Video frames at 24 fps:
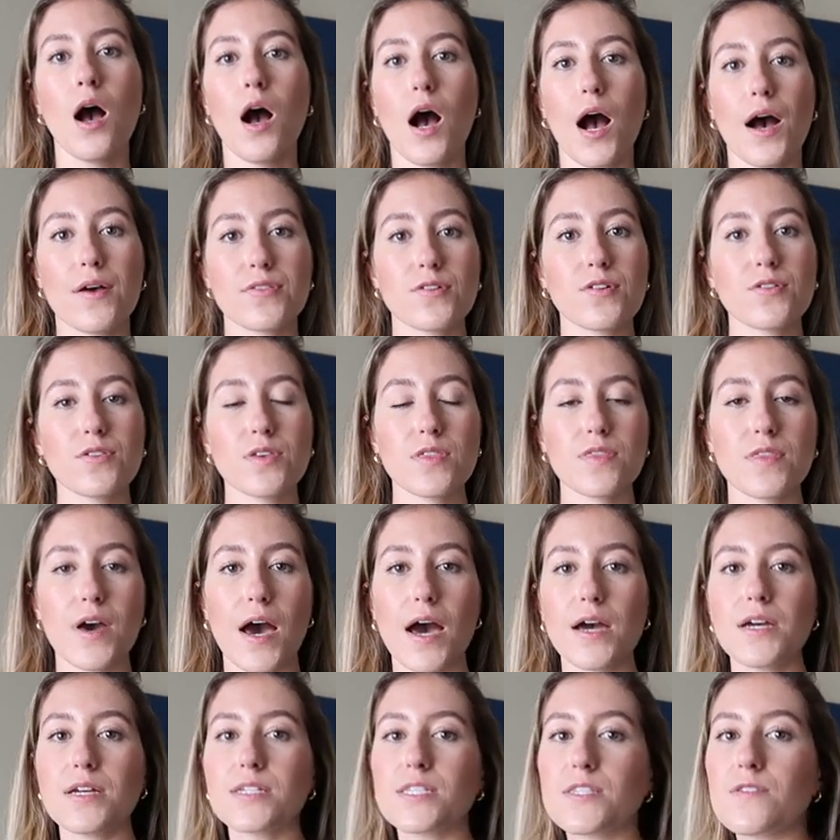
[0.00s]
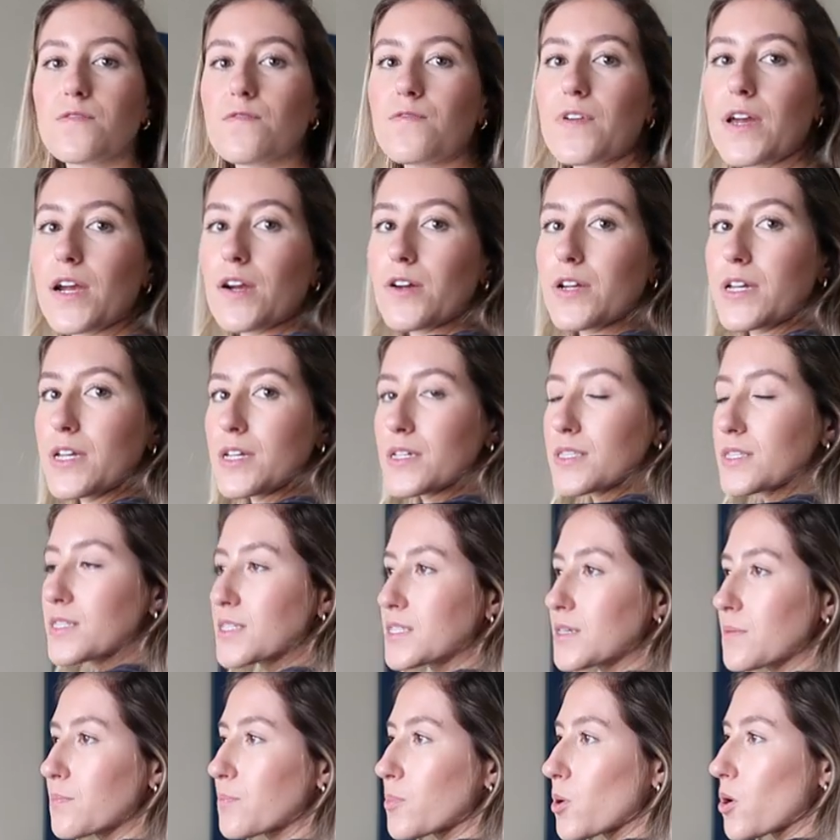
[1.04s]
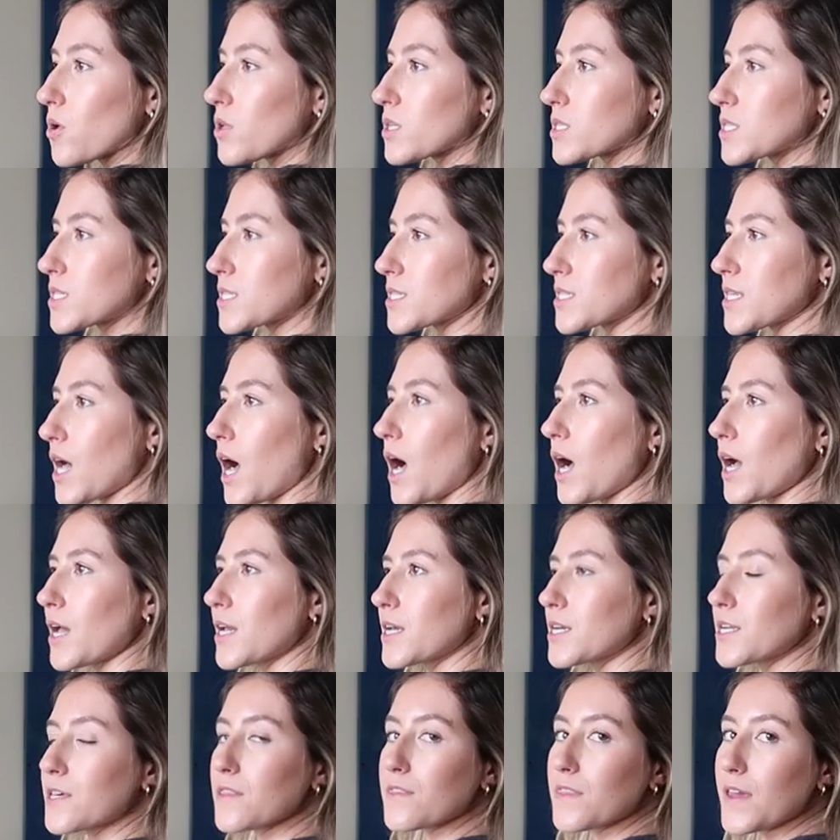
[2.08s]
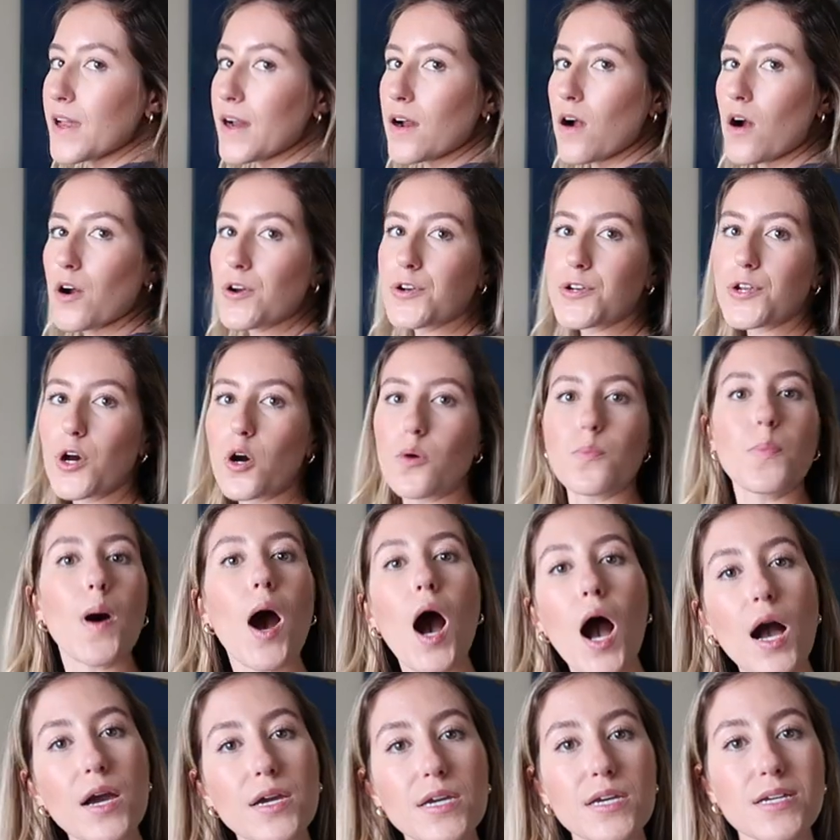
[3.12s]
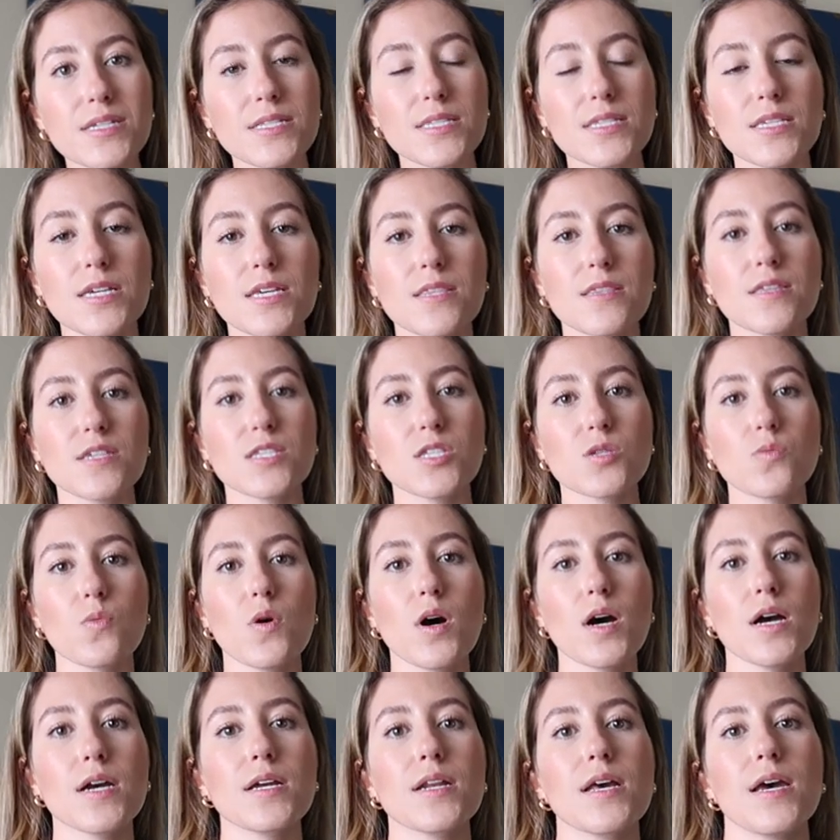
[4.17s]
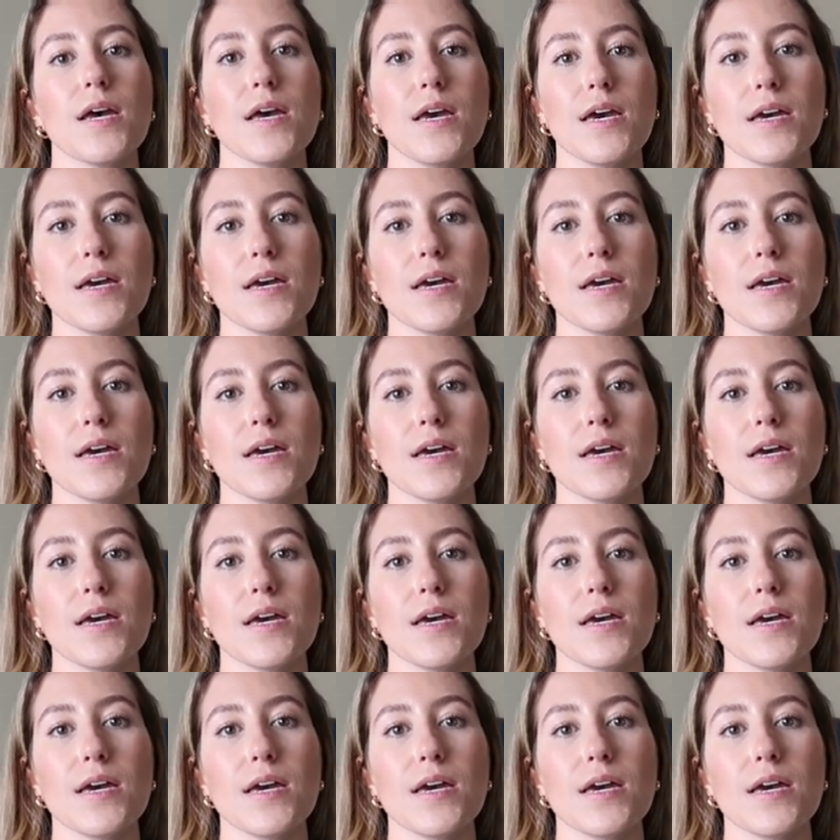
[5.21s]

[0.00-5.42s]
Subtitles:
Other than that, it's a very simple design. There are no pockets in this one.